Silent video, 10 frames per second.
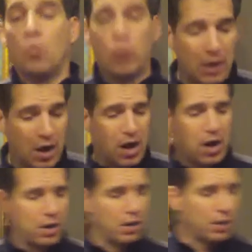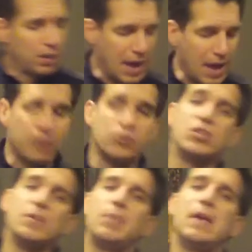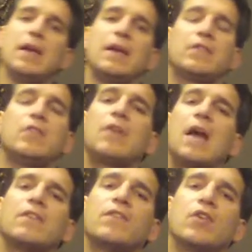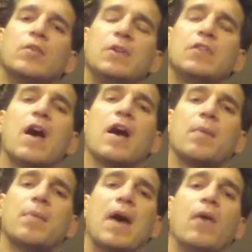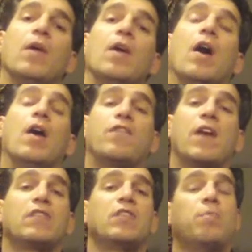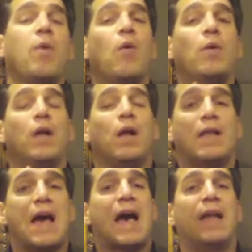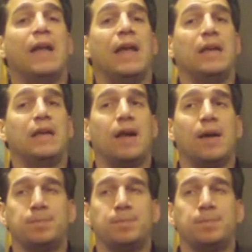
We are energy beings, and you guys have heard me talk about Francis Bowen a lot, and